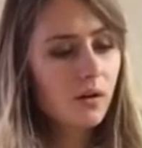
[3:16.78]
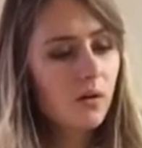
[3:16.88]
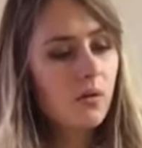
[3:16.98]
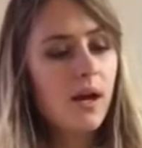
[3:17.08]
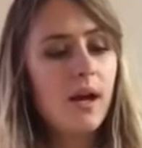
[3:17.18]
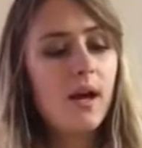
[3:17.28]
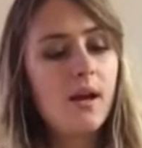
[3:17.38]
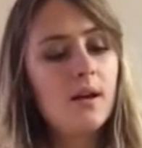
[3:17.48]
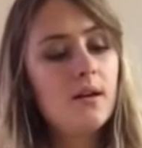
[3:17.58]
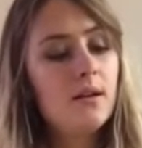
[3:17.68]
Okay,
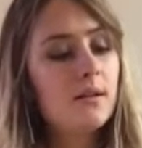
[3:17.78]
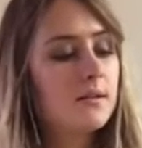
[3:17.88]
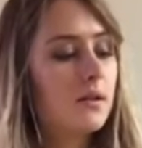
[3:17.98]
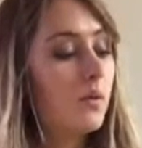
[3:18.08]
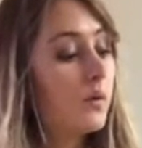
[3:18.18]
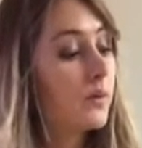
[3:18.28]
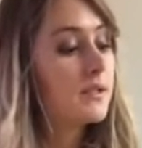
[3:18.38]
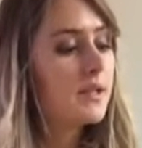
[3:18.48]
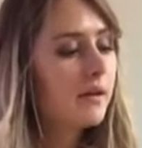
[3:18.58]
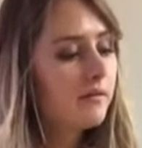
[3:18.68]
so when we're
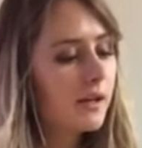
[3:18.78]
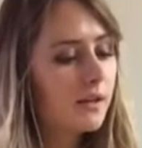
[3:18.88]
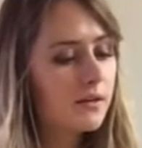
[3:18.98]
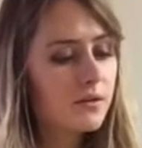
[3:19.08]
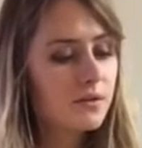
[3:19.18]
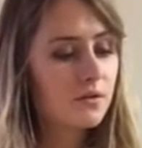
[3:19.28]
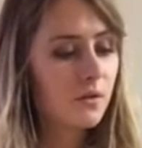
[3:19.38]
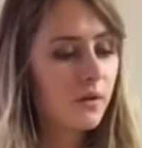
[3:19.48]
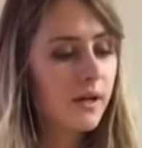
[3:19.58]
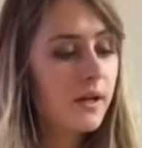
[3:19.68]
done reading the
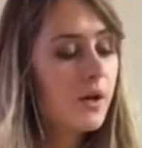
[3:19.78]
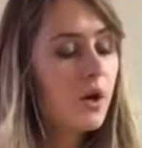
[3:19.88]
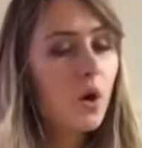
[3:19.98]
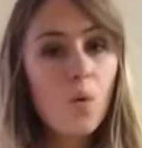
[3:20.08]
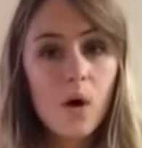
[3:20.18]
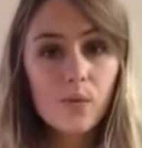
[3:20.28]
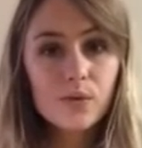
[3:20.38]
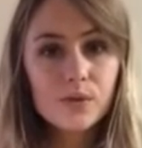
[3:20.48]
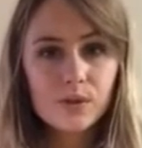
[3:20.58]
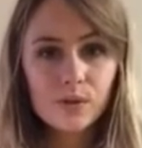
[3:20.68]
story, what we'll
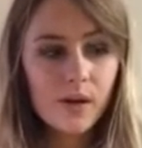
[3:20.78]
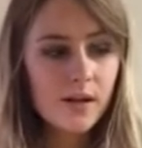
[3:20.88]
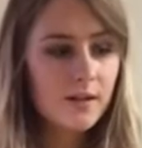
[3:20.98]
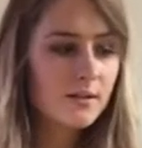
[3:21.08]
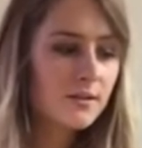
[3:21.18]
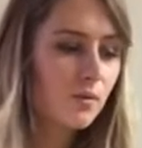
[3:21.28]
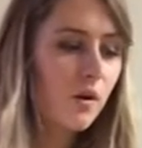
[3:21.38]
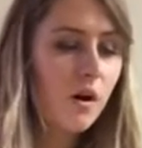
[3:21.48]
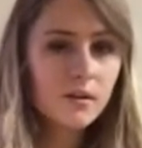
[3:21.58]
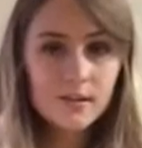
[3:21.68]
do is
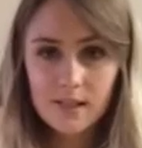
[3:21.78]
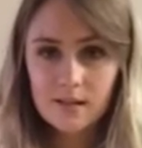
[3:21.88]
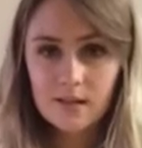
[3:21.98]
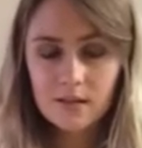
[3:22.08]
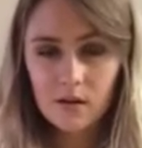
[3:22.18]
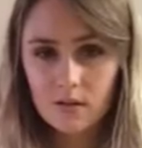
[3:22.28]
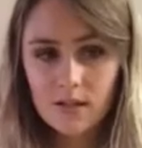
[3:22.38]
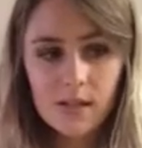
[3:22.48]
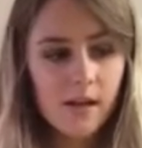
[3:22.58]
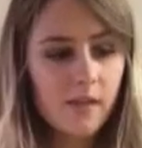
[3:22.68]
we'll all sing the song
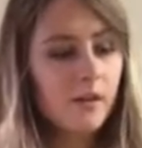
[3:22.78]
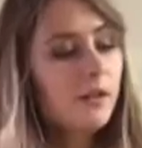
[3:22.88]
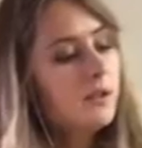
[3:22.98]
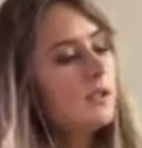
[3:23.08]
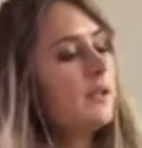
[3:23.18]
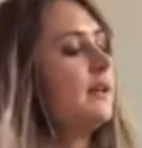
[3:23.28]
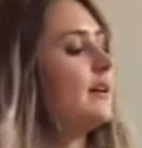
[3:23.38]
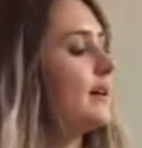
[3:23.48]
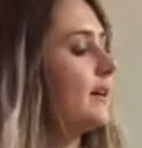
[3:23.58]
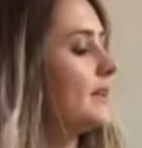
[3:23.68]
together.
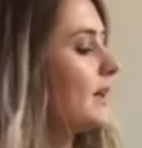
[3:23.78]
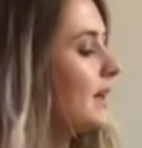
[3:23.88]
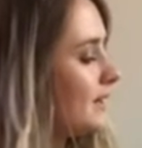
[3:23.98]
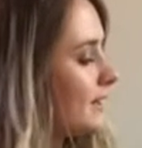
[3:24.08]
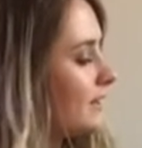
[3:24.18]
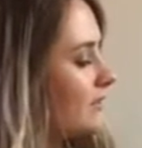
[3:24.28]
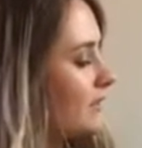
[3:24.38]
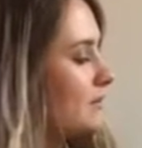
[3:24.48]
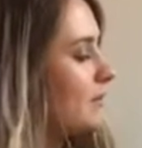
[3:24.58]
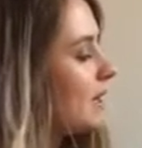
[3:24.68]
And luckily
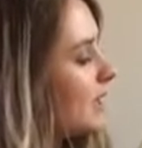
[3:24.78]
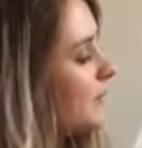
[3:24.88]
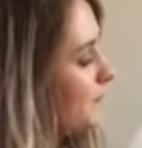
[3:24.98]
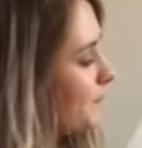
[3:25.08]
for me,